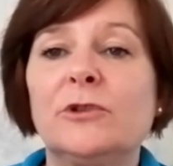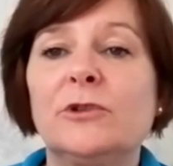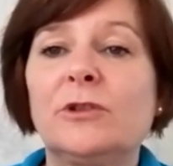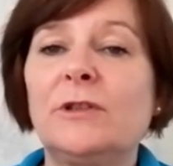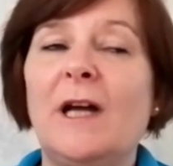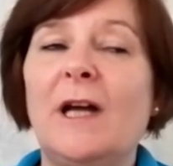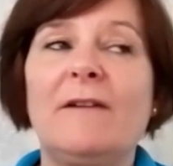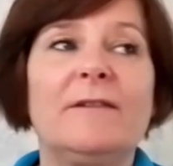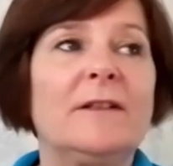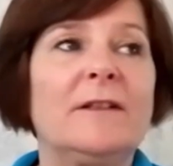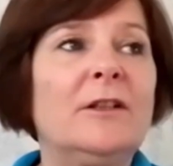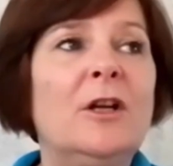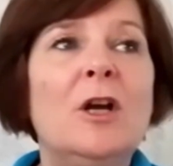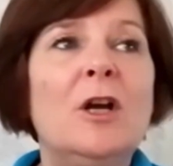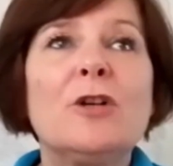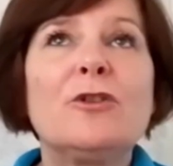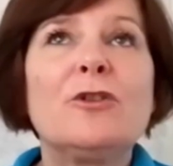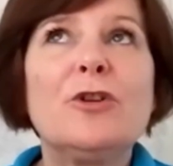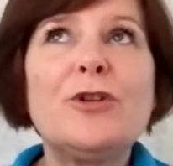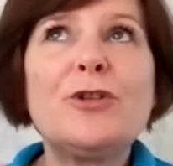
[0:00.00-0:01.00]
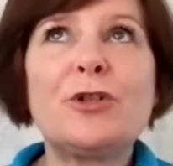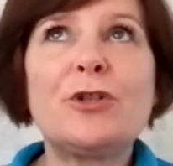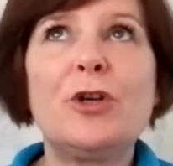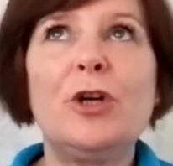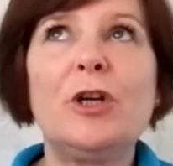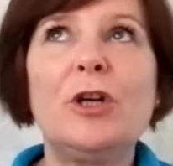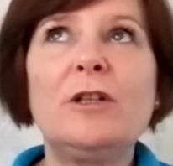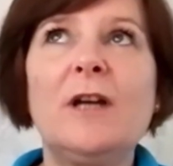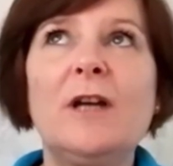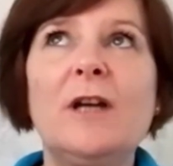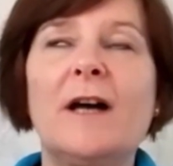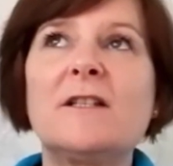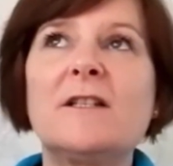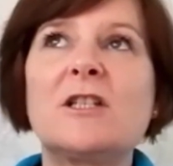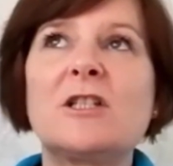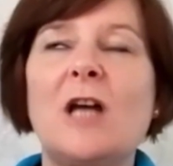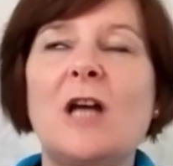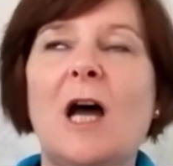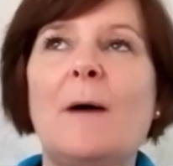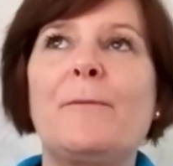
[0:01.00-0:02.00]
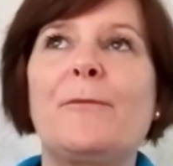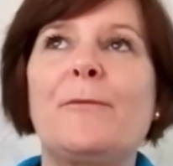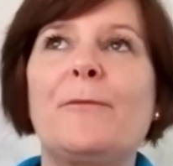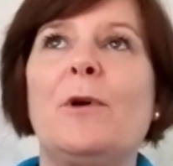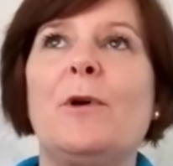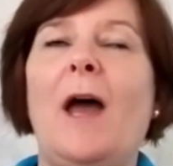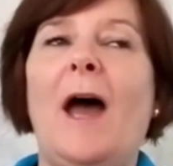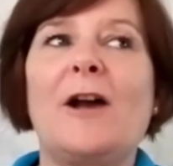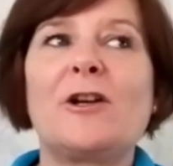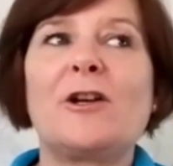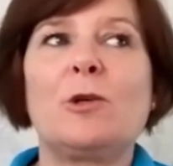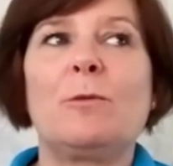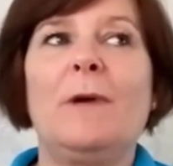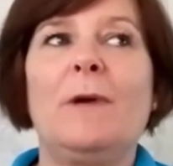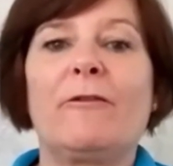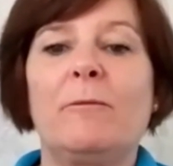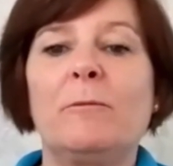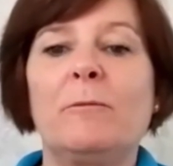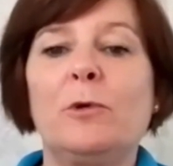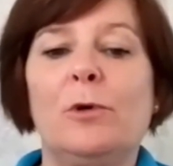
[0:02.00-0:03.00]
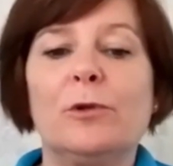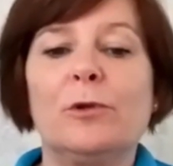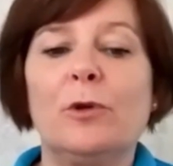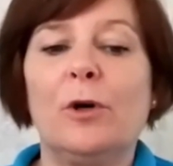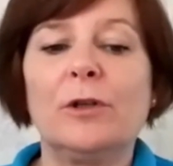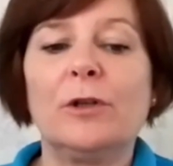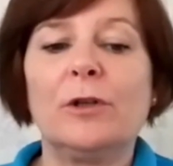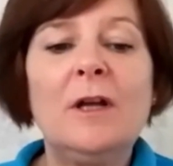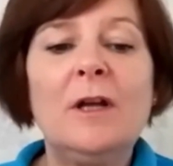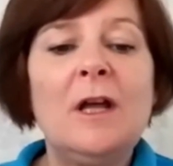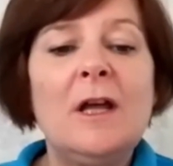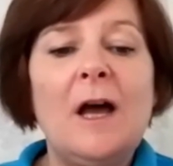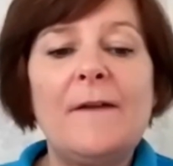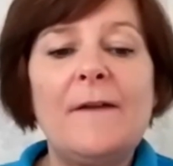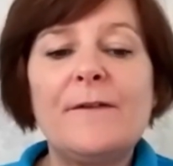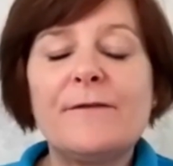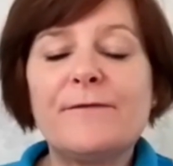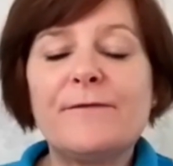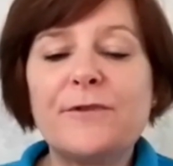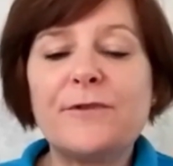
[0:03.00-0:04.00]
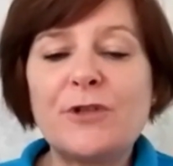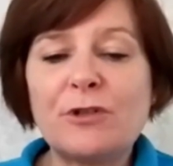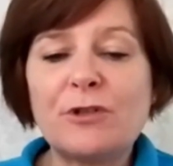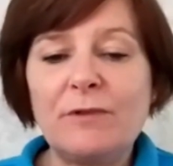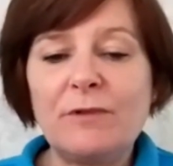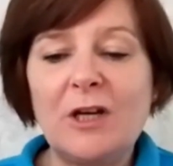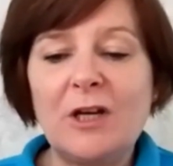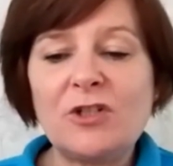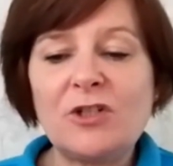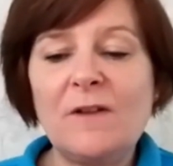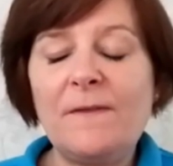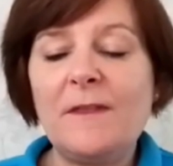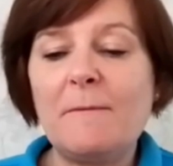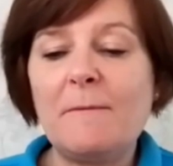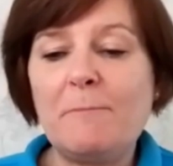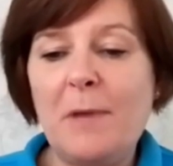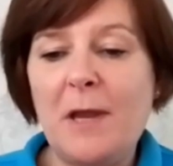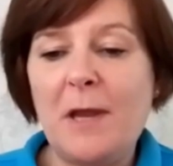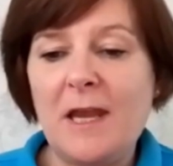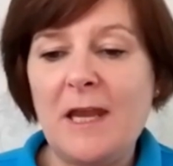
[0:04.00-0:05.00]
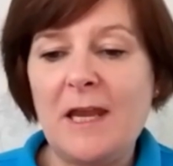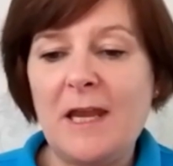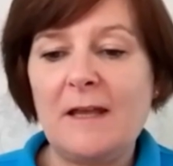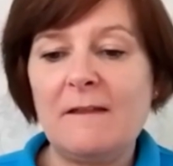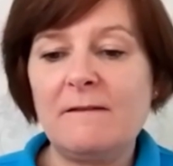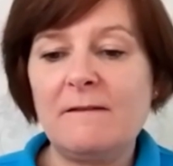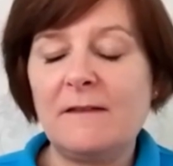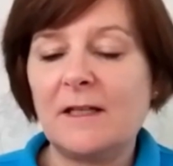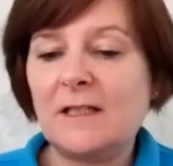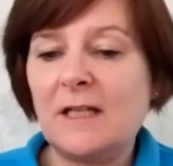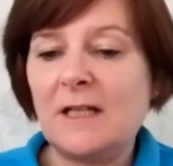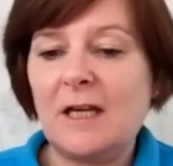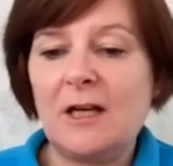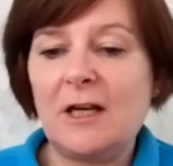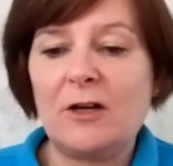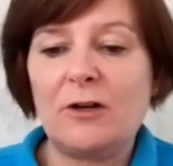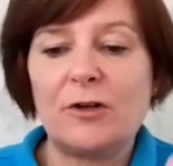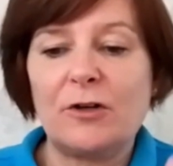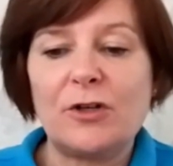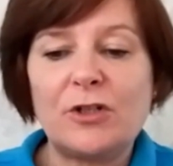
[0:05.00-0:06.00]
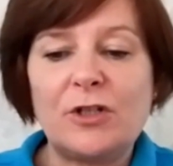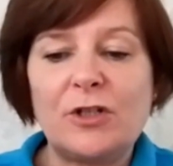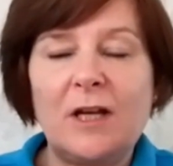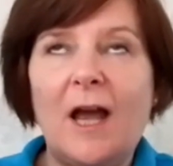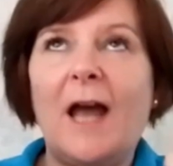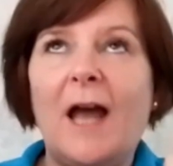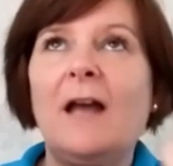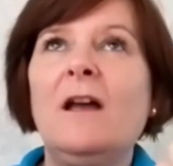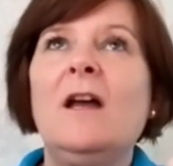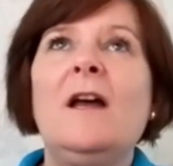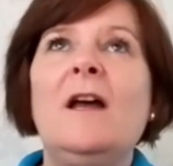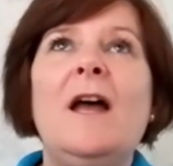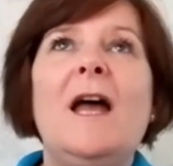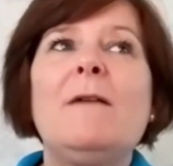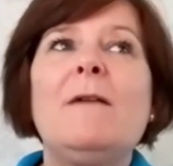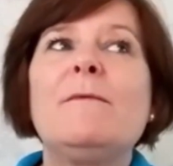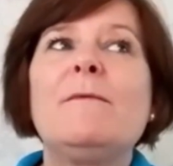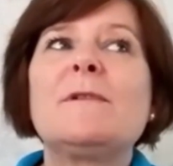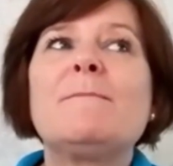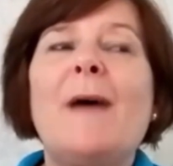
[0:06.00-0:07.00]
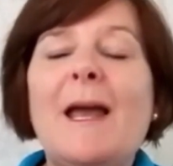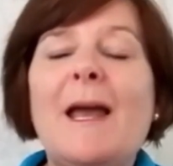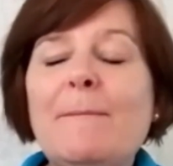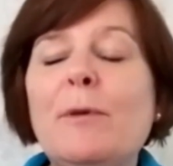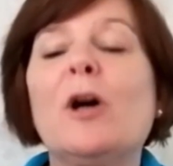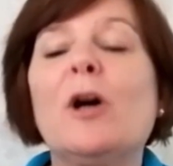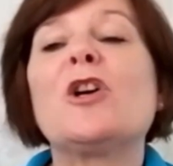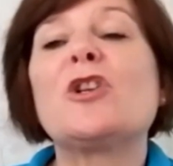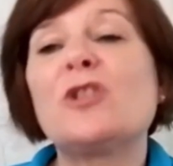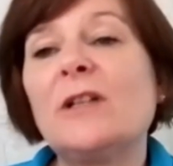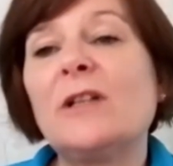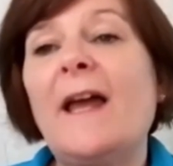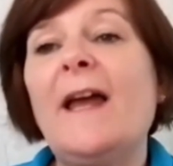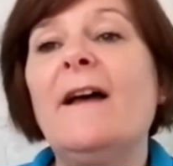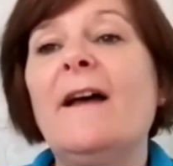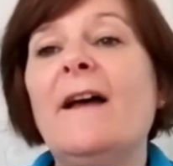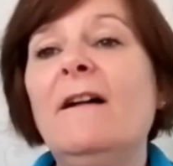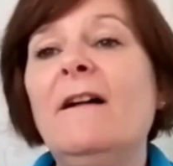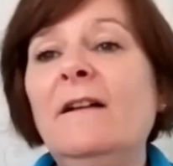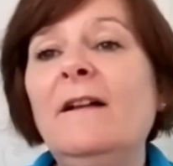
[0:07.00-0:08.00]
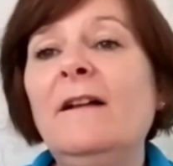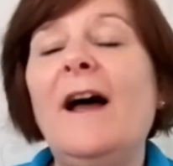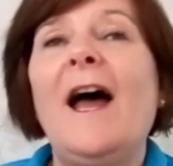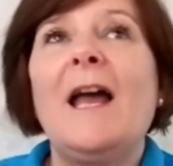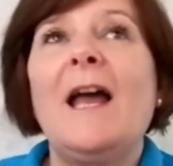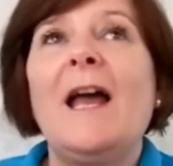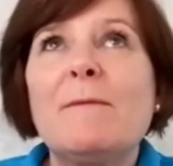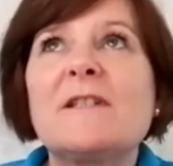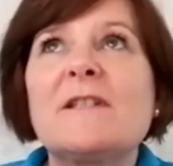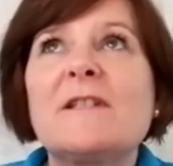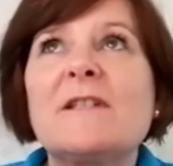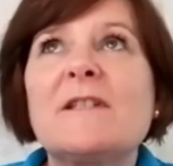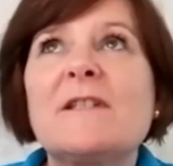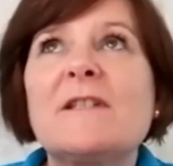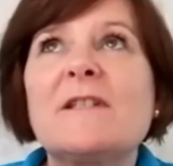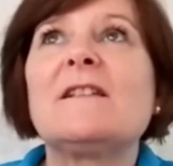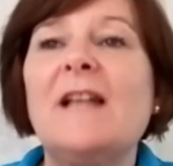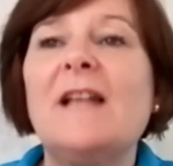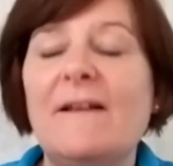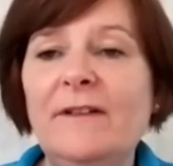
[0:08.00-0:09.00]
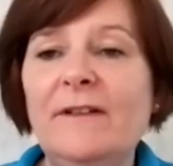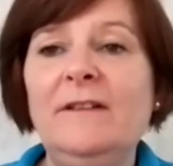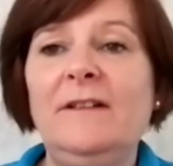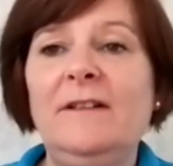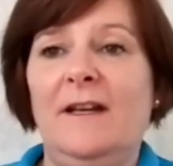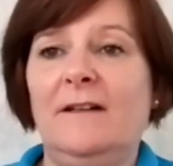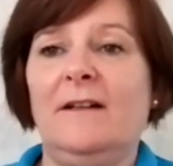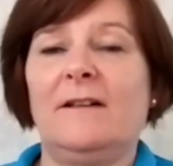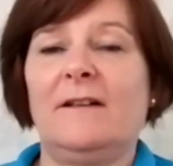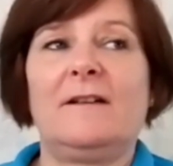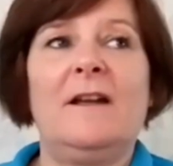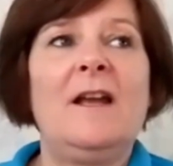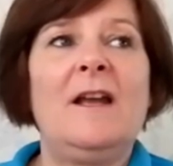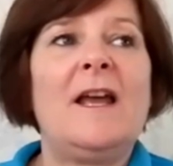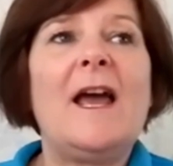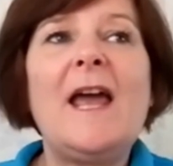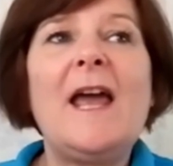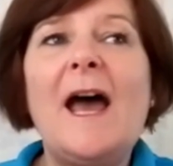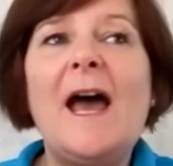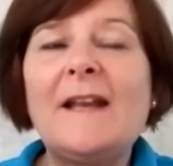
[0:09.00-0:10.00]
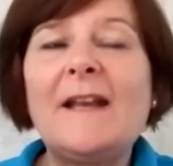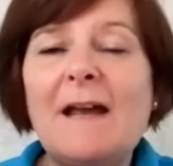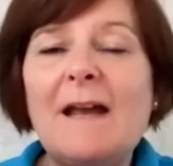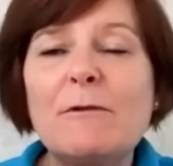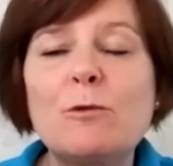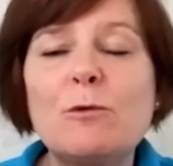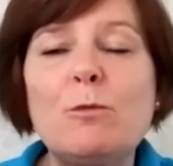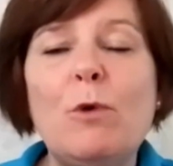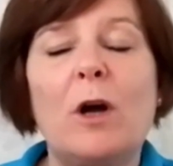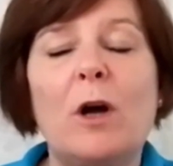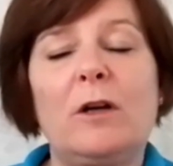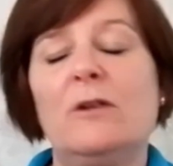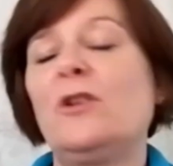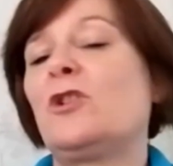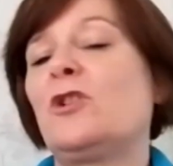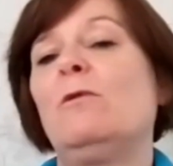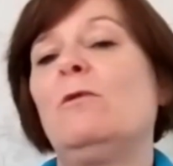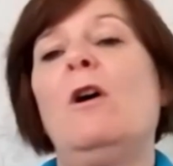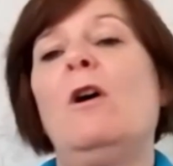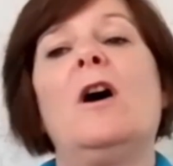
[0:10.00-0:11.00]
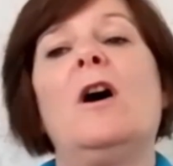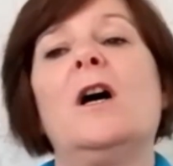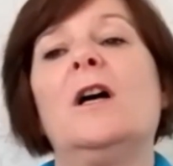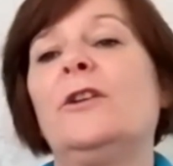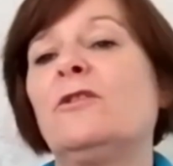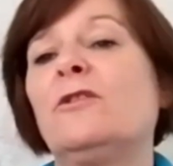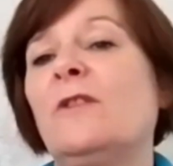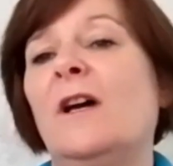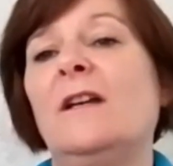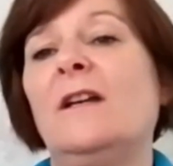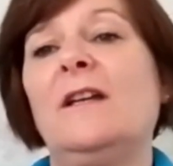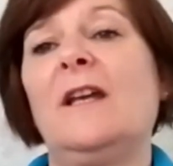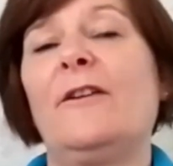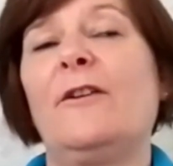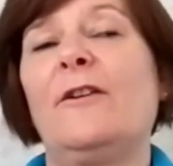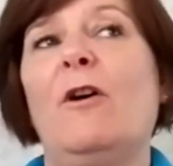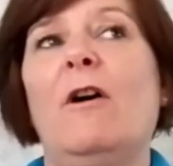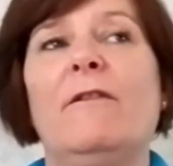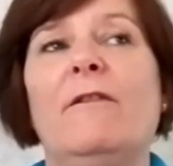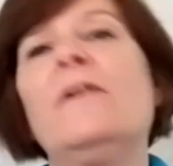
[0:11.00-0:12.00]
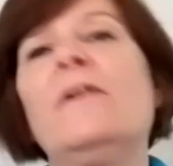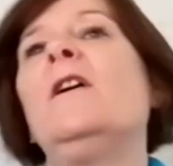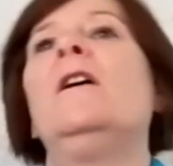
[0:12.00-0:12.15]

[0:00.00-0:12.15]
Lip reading: Traveling, just could not stop the actual way from going on. And the frustration, the pain, the tears, it was my personal hell. I was living in it and I was working so hard to try and get it off.